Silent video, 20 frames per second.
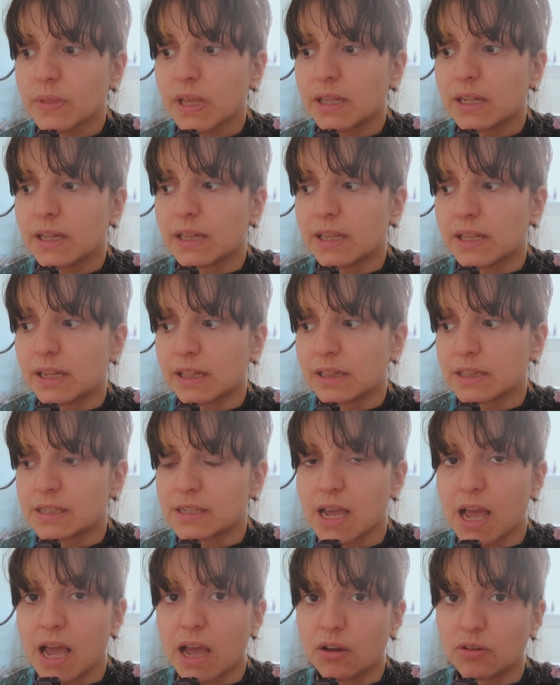little
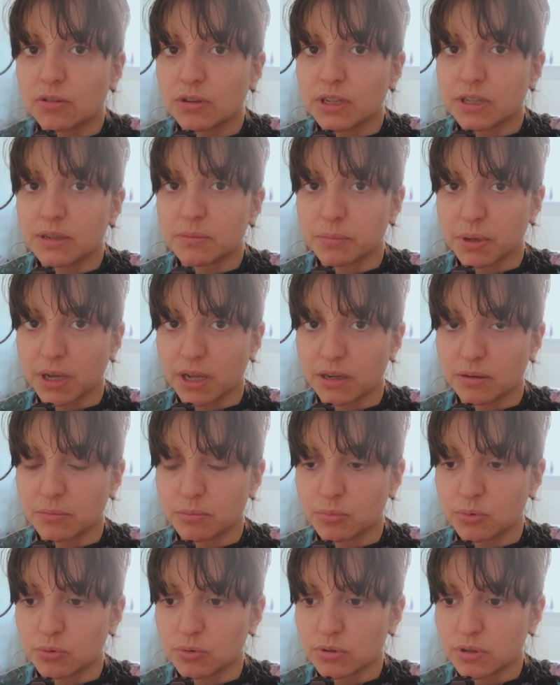town in
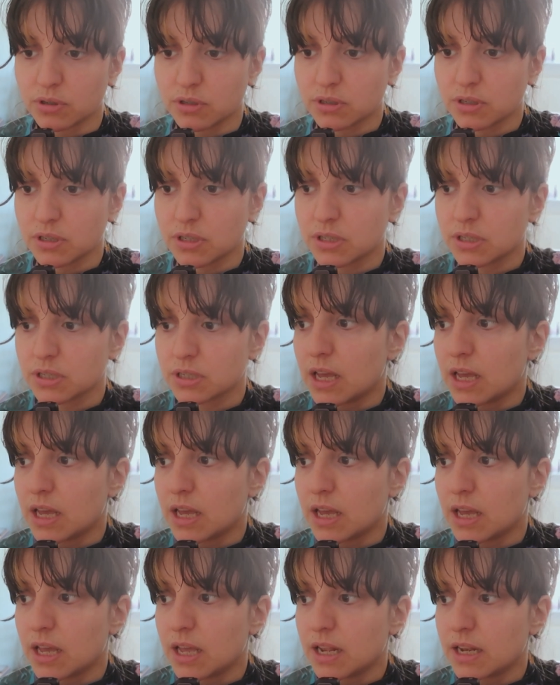Brandenburg,
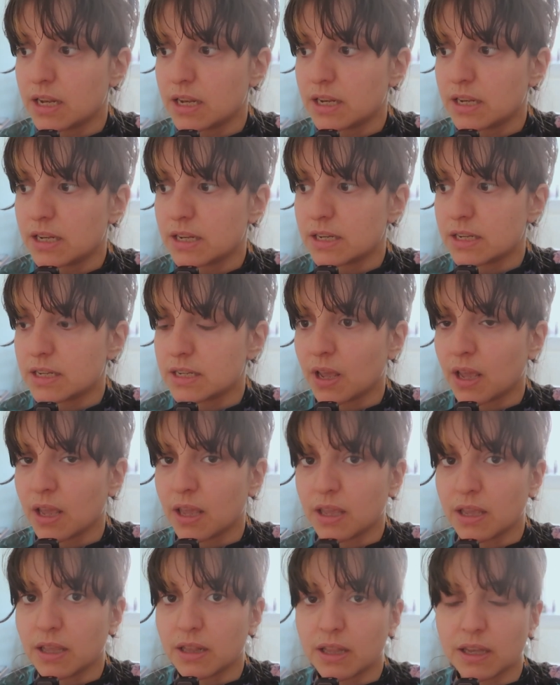and
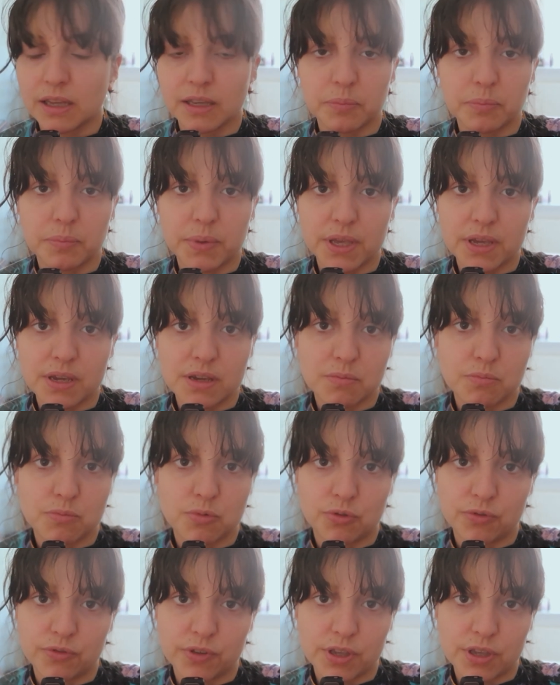a like big
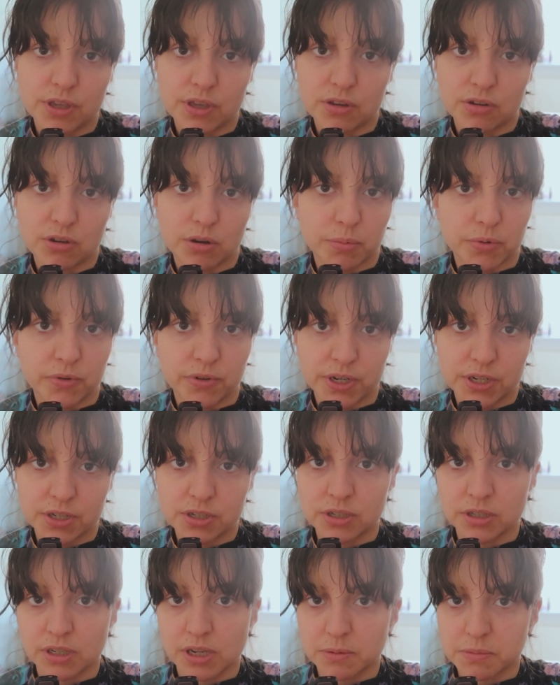movie
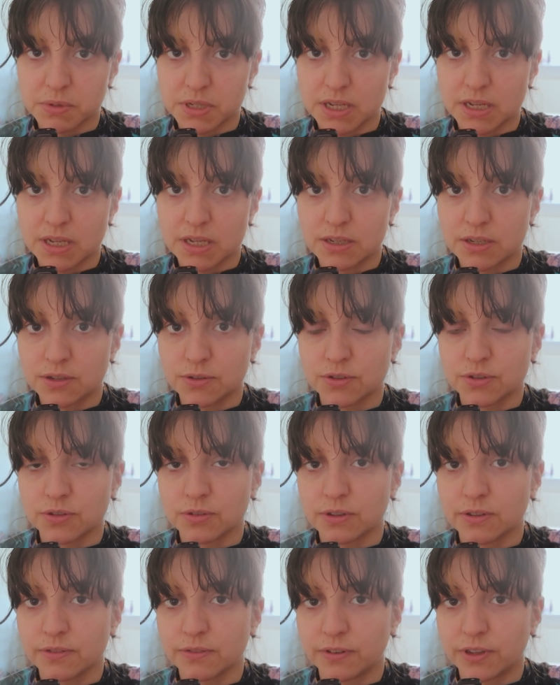corporation comes there to
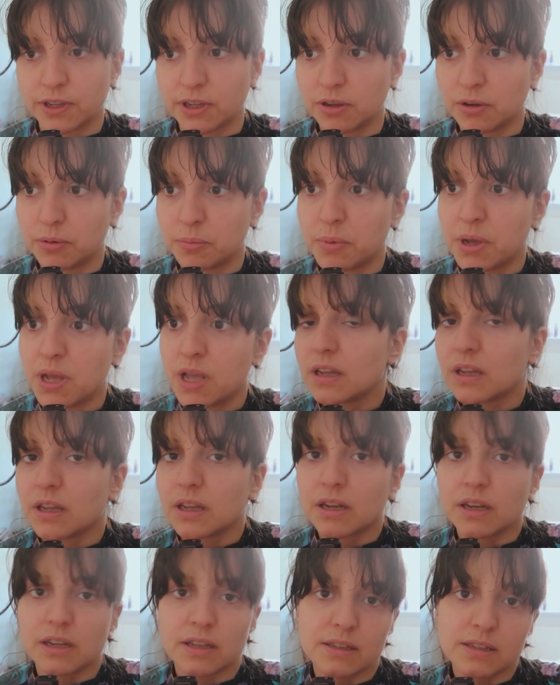shoot a film,
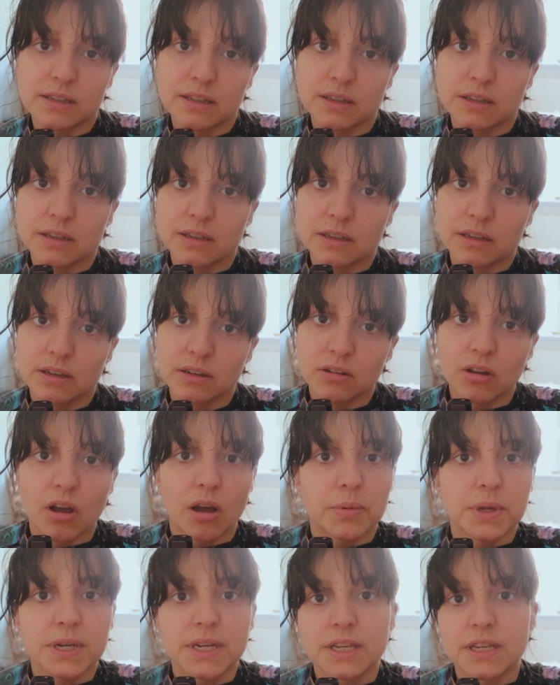and it's a
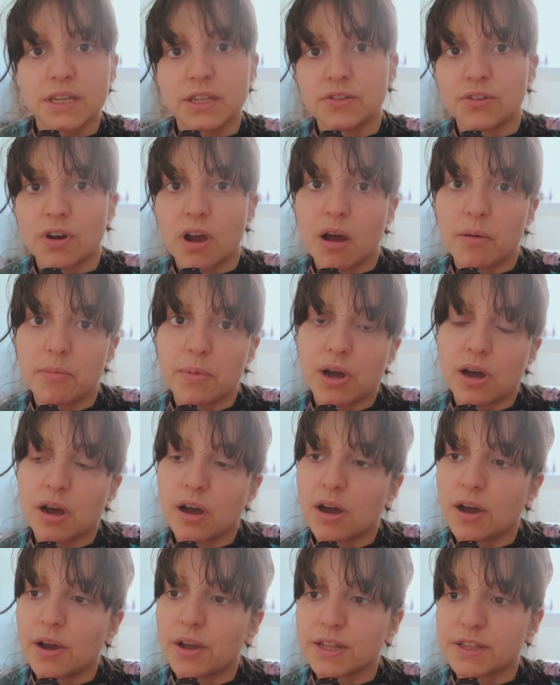comedy
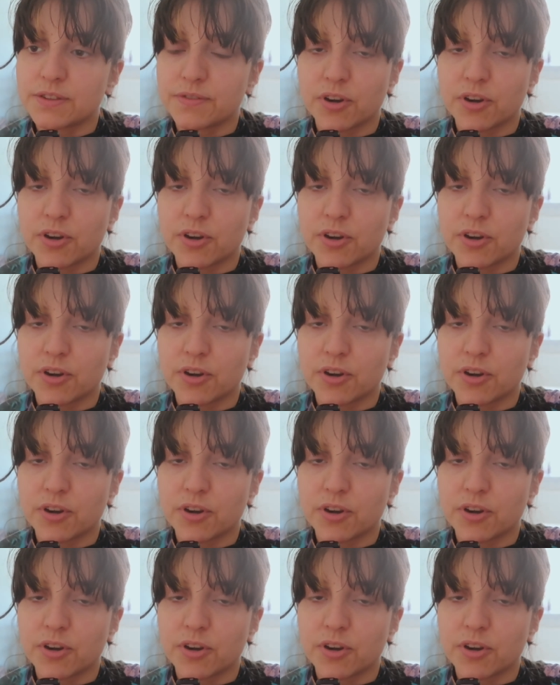drama. It's